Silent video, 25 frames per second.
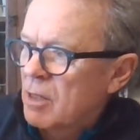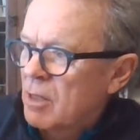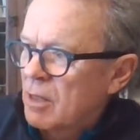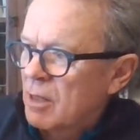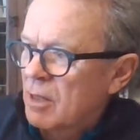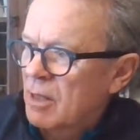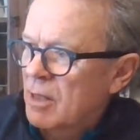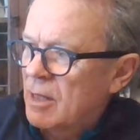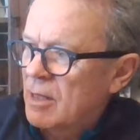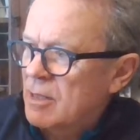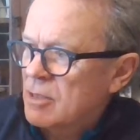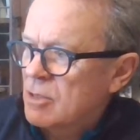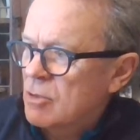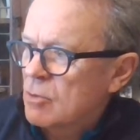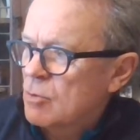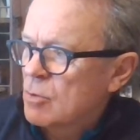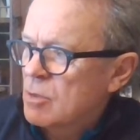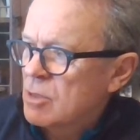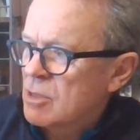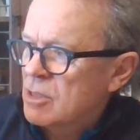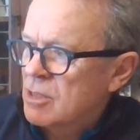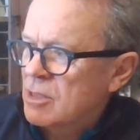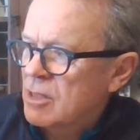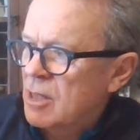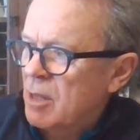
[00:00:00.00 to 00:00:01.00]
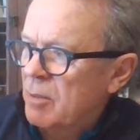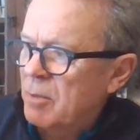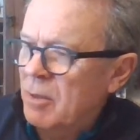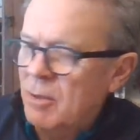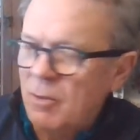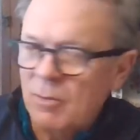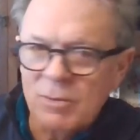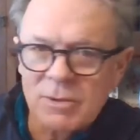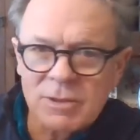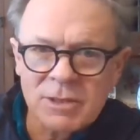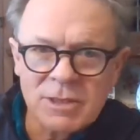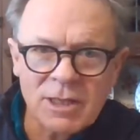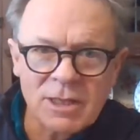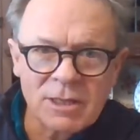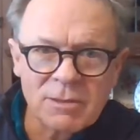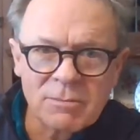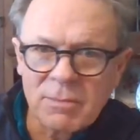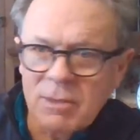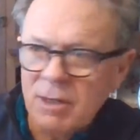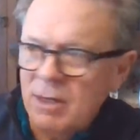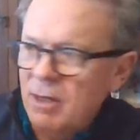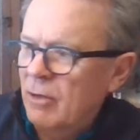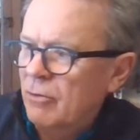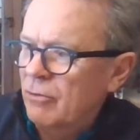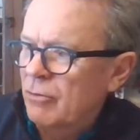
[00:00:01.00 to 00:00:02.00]
Lasso his stomach with 10
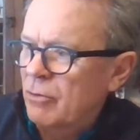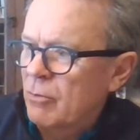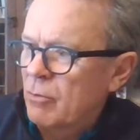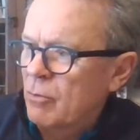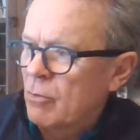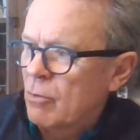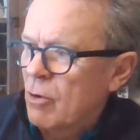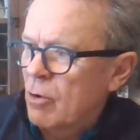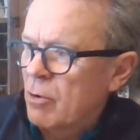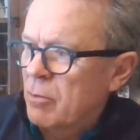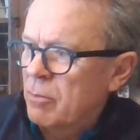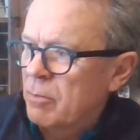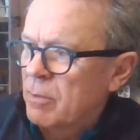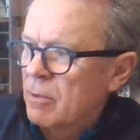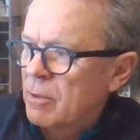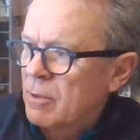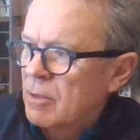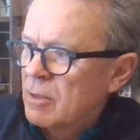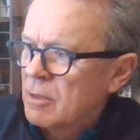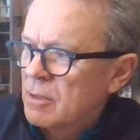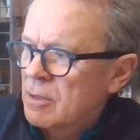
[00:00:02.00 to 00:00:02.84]
miles of rope.